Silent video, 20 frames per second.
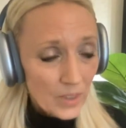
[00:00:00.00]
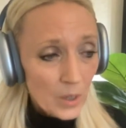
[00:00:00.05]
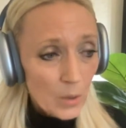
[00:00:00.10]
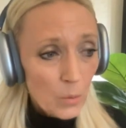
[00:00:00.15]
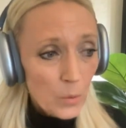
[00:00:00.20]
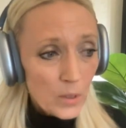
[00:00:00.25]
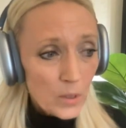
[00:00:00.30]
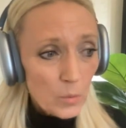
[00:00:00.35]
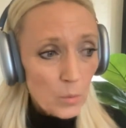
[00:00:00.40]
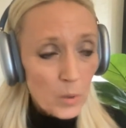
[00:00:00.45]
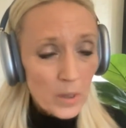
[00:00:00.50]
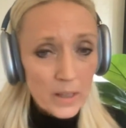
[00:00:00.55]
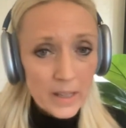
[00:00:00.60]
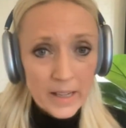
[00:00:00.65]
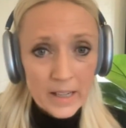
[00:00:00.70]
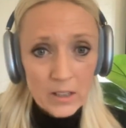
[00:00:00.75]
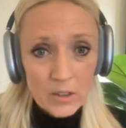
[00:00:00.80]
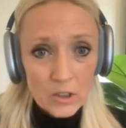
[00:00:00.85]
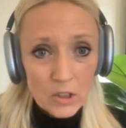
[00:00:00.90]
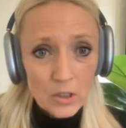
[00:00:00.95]
was
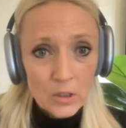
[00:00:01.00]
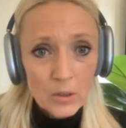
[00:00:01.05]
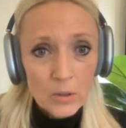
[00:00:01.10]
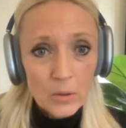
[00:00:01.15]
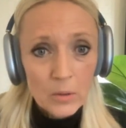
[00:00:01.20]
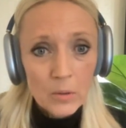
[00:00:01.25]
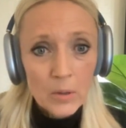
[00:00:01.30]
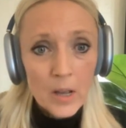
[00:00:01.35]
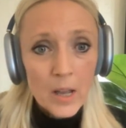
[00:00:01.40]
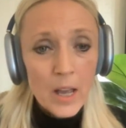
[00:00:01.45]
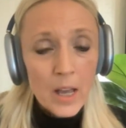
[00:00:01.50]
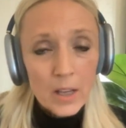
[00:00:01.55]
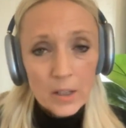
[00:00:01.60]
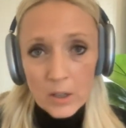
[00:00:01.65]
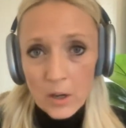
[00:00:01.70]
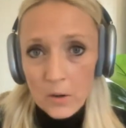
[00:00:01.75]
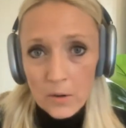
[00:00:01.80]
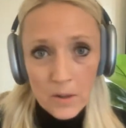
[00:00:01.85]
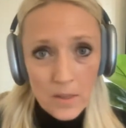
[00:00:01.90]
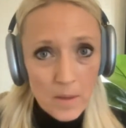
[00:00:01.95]
willing to
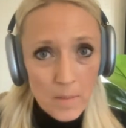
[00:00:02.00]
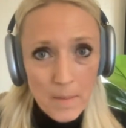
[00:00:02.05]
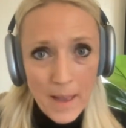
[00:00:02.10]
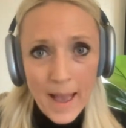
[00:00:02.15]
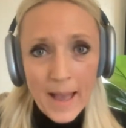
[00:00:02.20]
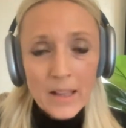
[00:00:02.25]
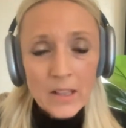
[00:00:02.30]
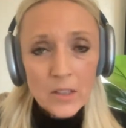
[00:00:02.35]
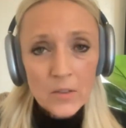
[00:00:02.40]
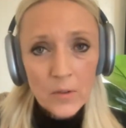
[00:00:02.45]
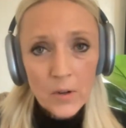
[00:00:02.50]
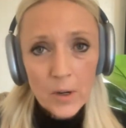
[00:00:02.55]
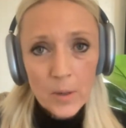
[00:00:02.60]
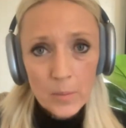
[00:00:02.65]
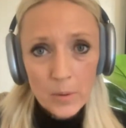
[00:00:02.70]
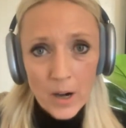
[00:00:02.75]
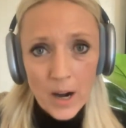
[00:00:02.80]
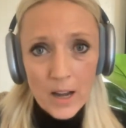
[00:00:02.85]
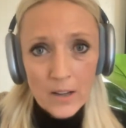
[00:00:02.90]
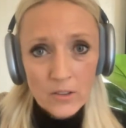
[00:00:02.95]
go to the mats for a
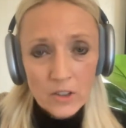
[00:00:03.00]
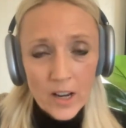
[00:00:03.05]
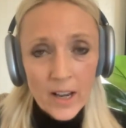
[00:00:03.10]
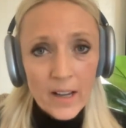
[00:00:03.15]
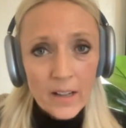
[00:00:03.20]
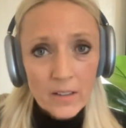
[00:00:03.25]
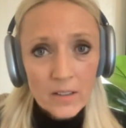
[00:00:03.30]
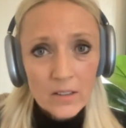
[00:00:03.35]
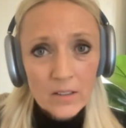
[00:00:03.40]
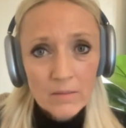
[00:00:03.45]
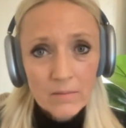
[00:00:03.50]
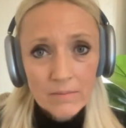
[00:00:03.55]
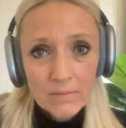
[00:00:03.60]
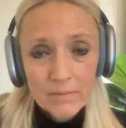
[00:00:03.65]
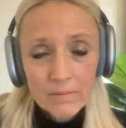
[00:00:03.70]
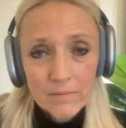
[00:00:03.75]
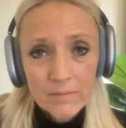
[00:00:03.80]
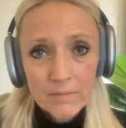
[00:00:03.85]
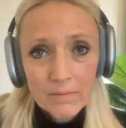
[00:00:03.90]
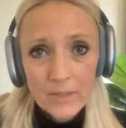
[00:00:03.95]
project.
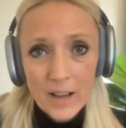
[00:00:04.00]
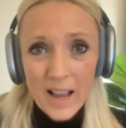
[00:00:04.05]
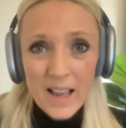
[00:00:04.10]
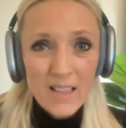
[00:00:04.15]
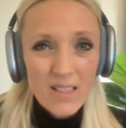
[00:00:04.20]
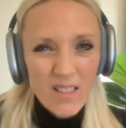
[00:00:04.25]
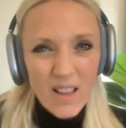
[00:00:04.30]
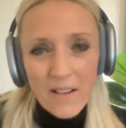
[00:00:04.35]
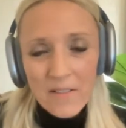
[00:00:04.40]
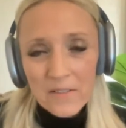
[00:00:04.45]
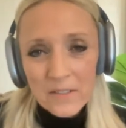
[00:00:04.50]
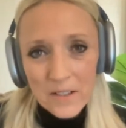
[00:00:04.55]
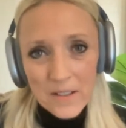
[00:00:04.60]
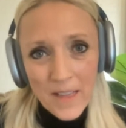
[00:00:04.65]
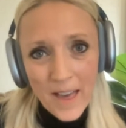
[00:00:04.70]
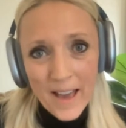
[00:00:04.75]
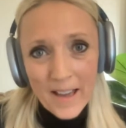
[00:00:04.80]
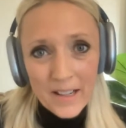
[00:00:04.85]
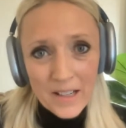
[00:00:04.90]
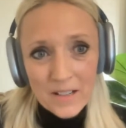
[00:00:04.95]
I loved
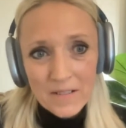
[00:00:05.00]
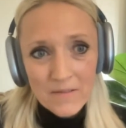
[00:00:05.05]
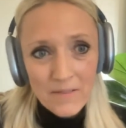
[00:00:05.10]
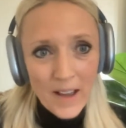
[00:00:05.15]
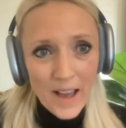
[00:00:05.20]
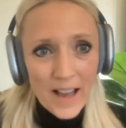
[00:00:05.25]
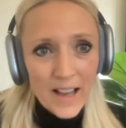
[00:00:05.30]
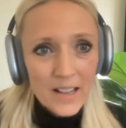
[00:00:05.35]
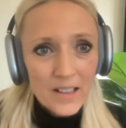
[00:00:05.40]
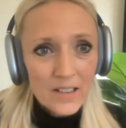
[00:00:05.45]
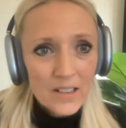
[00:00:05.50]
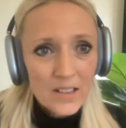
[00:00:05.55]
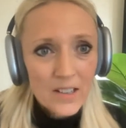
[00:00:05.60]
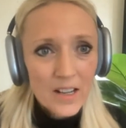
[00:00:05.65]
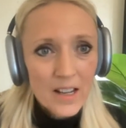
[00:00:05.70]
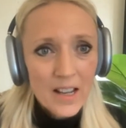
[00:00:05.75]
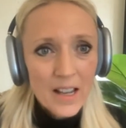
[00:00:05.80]
that, in fact.